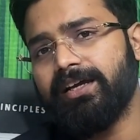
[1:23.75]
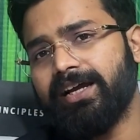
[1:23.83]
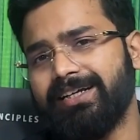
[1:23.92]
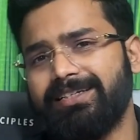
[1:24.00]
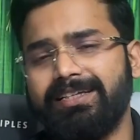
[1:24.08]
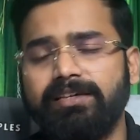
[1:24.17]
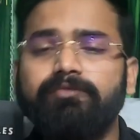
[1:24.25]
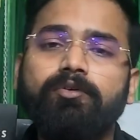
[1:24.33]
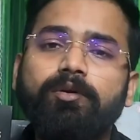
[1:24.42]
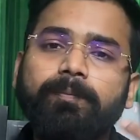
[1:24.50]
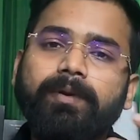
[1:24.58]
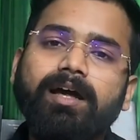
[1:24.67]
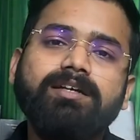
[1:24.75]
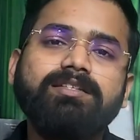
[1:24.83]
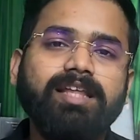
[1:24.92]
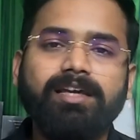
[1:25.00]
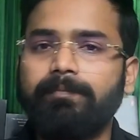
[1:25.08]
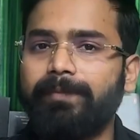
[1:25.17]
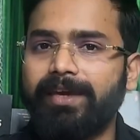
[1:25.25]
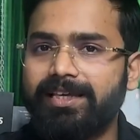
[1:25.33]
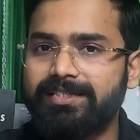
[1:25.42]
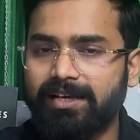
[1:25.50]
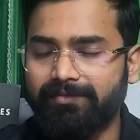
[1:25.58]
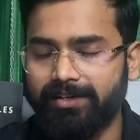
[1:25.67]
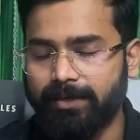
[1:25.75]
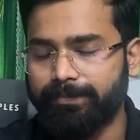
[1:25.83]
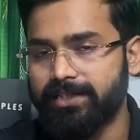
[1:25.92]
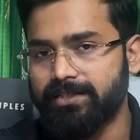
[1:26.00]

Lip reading: and C4 plants like maize have adapted